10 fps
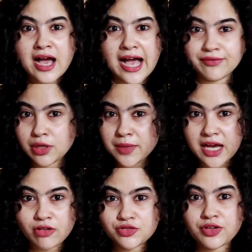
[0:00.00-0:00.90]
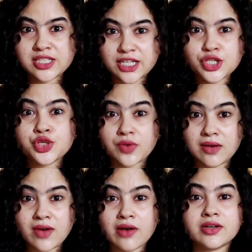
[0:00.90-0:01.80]
I will be out for 10 to 12
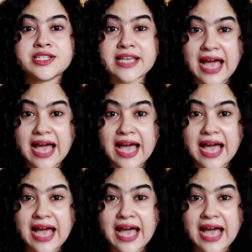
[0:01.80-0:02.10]
hours